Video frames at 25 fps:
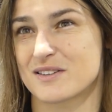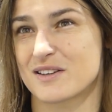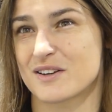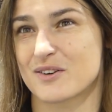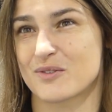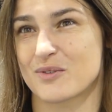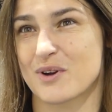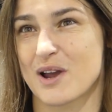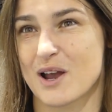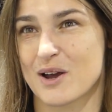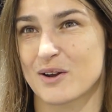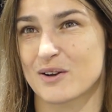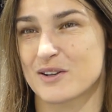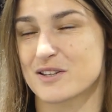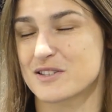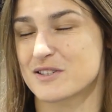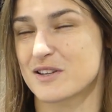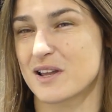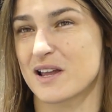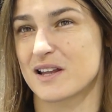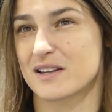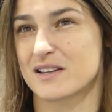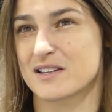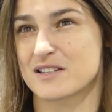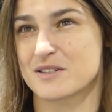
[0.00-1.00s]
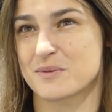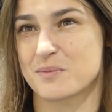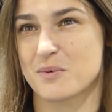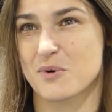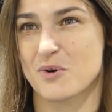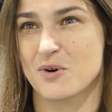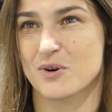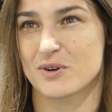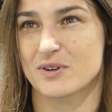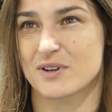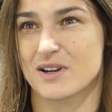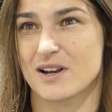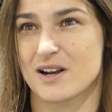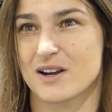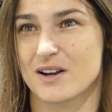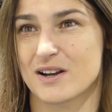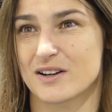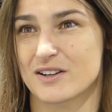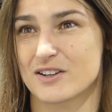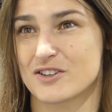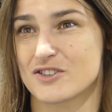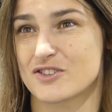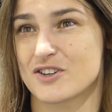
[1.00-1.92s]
the crowd and the support there and to